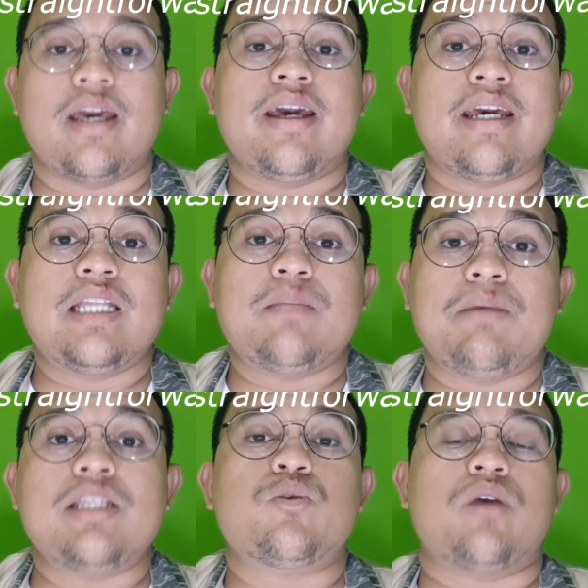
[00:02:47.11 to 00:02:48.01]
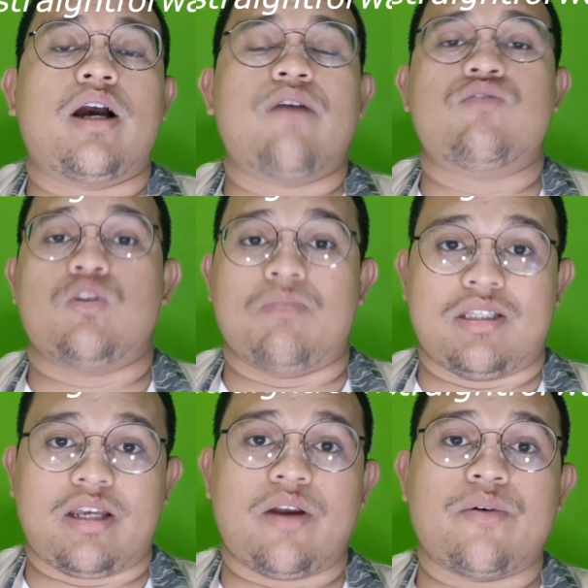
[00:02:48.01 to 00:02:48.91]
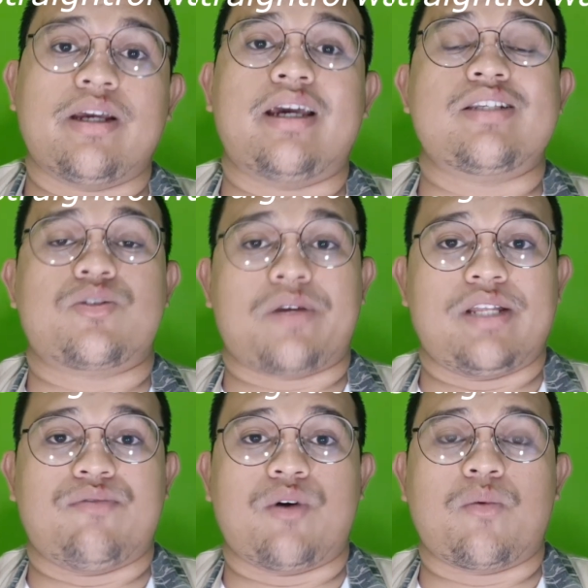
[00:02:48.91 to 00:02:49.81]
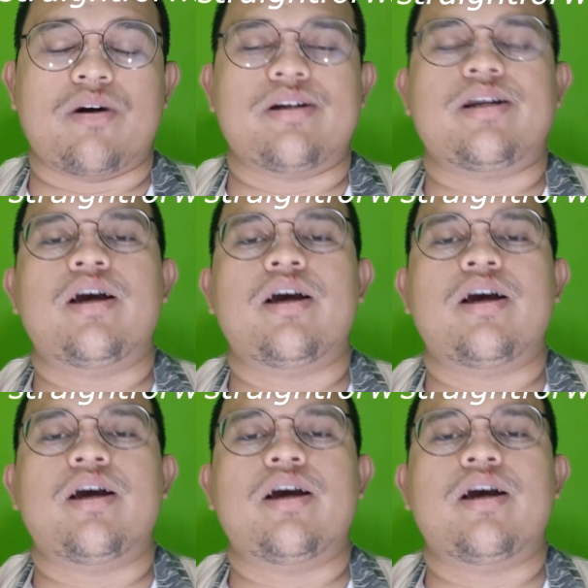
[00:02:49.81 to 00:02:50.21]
It means we have to be direct and straightforward.